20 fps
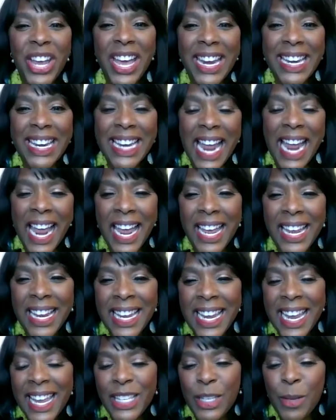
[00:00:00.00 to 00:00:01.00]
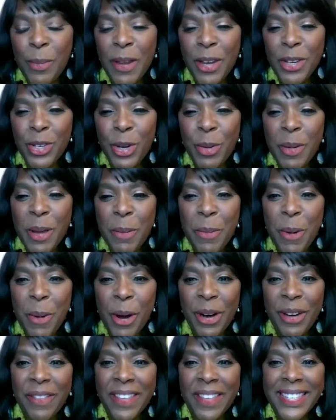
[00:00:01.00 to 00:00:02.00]
John. It's a pleasure to be a
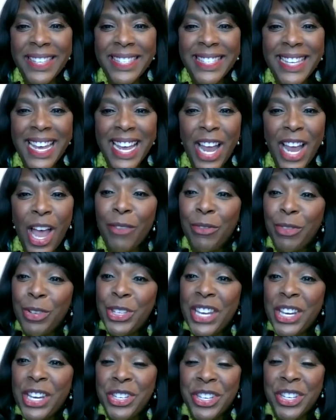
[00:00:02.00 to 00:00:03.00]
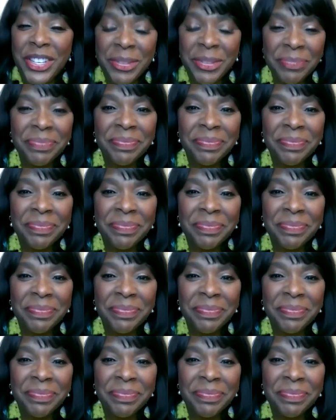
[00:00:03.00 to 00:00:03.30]
part of this conversation.